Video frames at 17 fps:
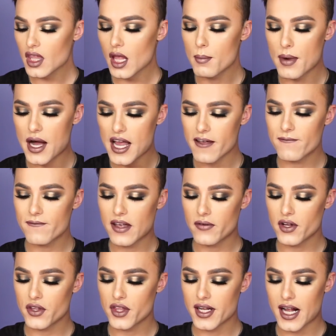My
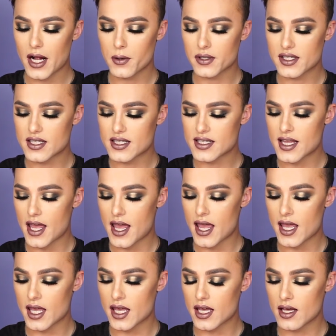favorite thing I would
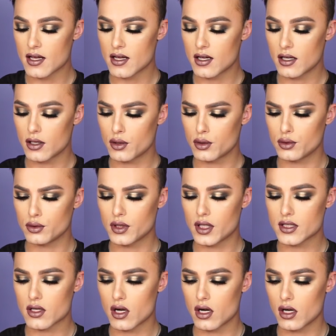say, ooh,
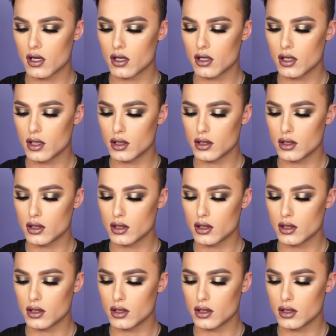that's hard.